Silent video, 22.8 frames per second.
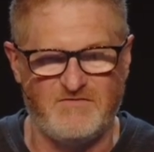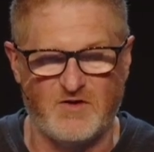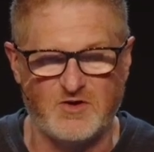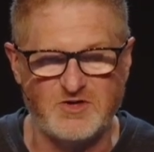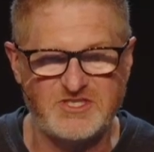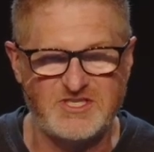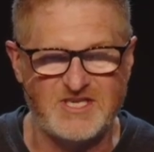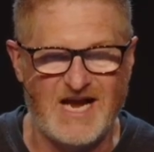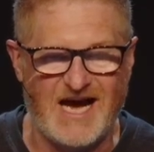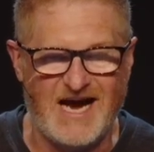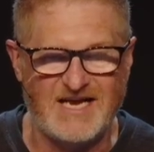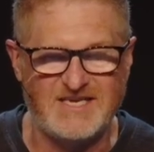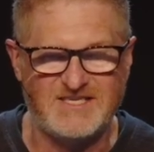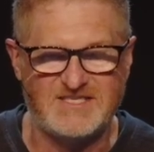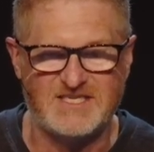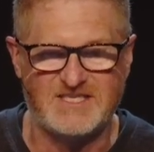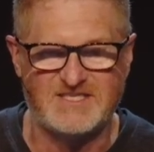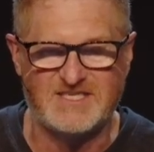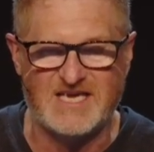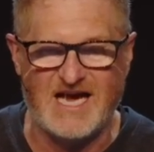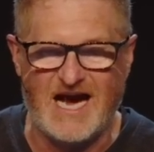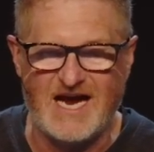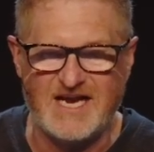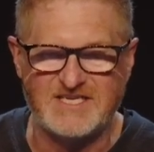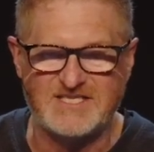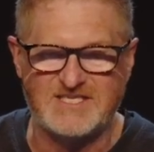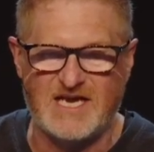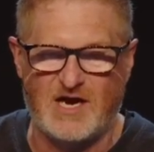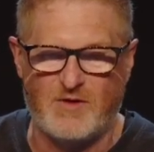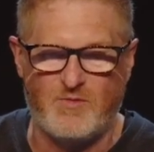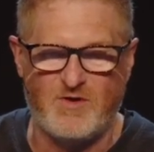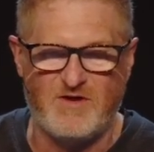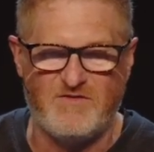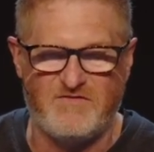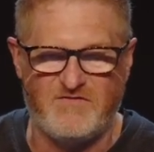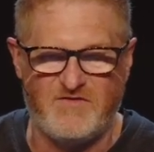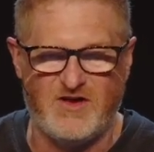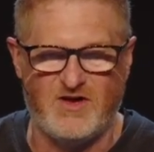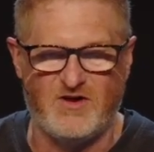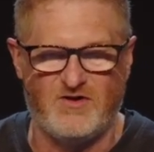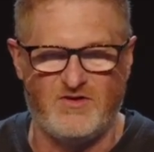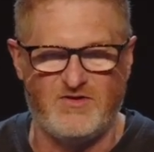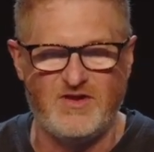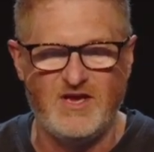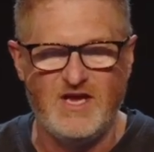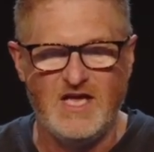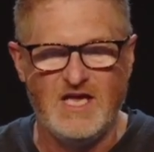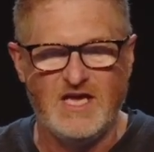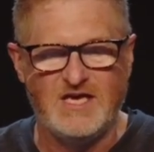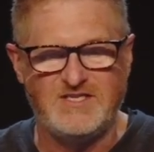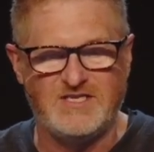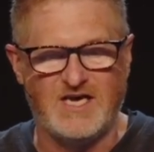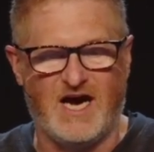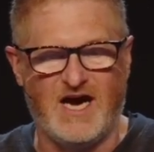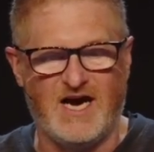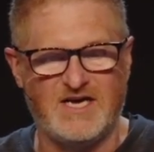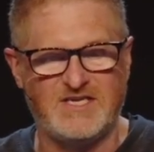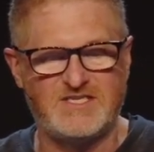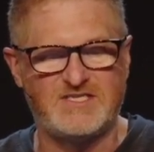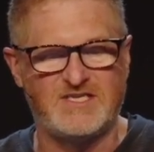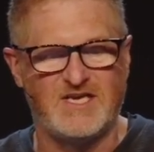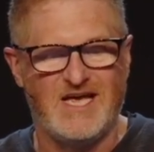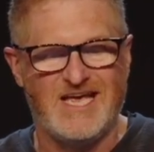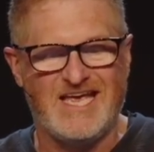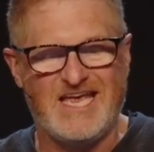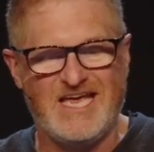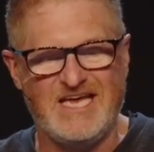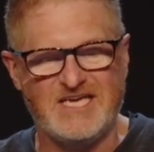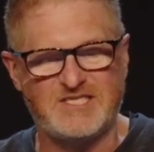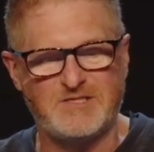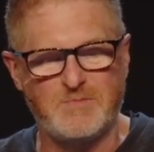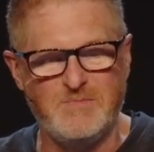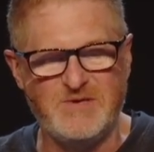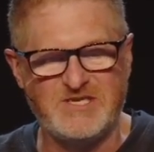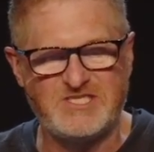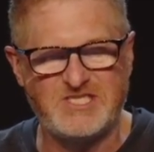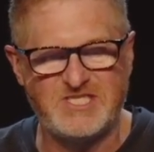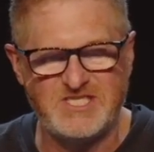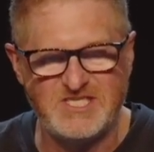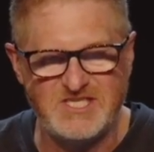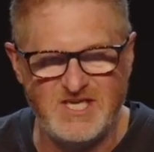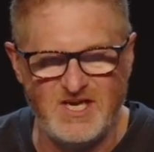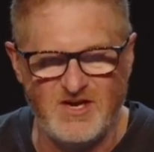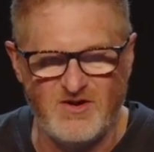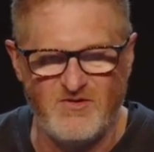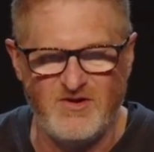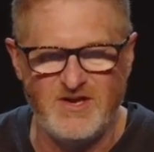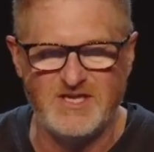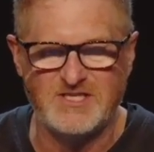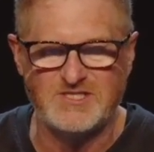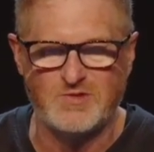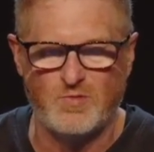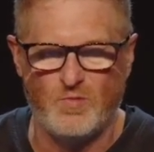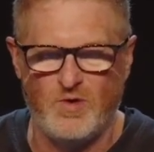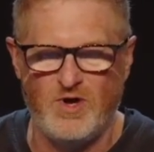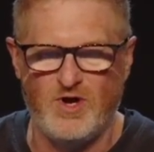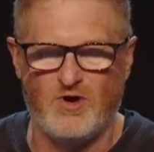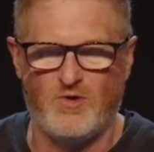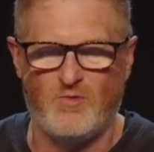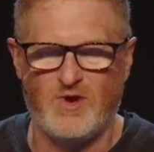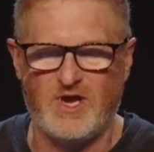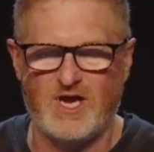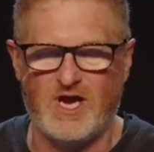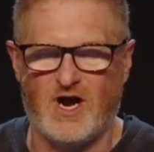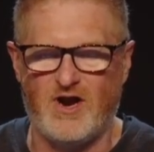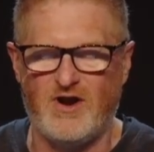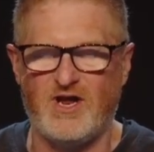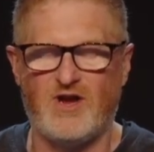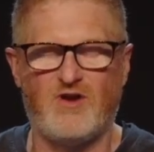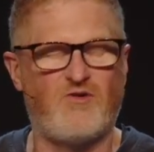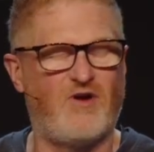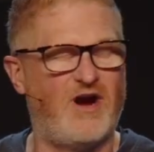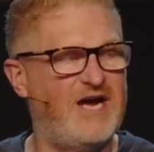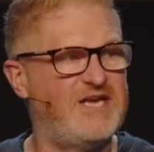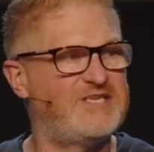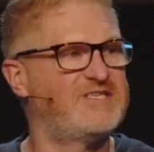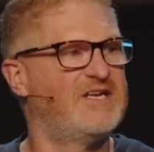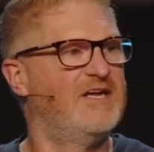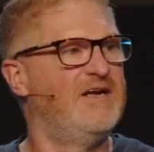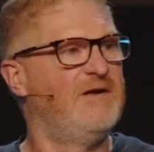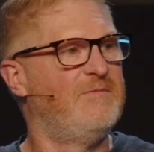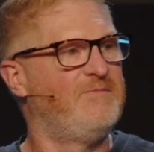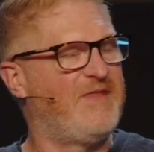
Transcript: Verse 9 says, God has now revealed to us his mysterious will regarding Christ.